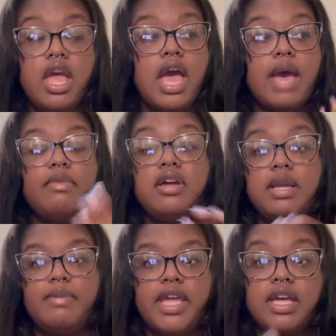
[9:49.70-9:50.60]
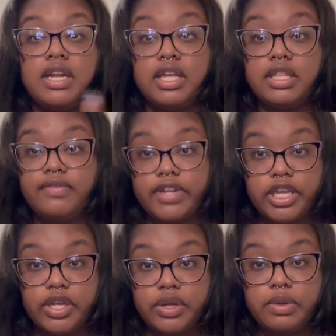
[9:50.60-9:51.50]
I'm gonna make another
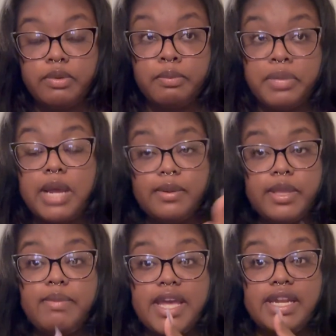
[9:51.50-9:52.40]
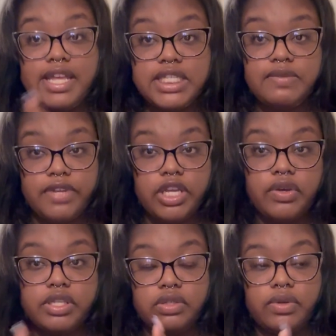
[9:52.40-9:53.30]
video. Probably my next video
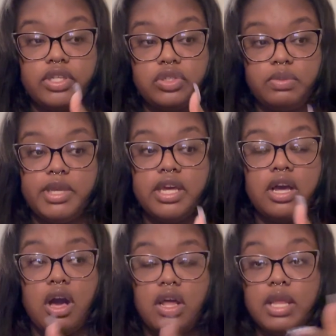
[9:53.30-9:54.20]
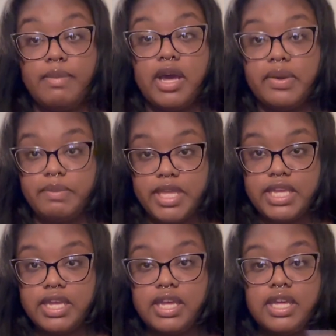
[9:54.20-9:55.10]
is going to be a all about
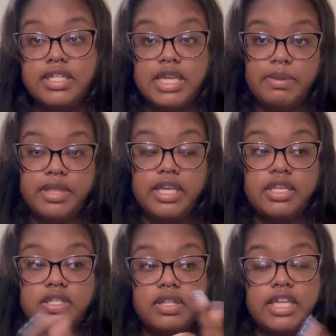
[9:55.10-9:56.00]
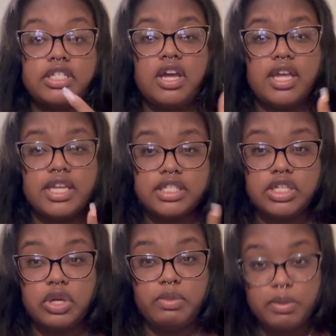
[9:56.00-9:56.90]
me type of thing so that y'all can get to
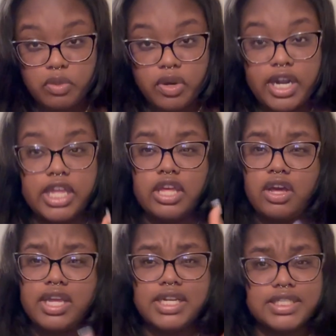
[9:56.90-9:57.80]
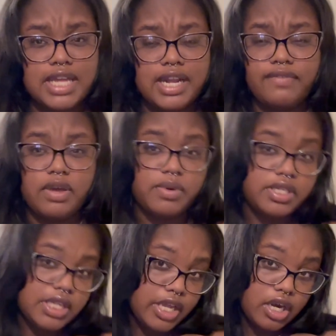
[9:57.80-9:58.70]
know me more and y'all can decide if y'all wanna
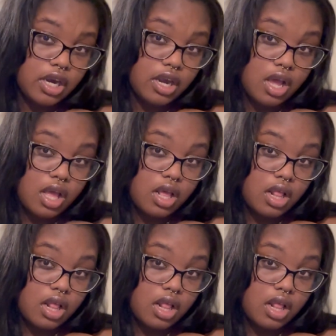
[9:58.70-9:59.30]
stay here or not.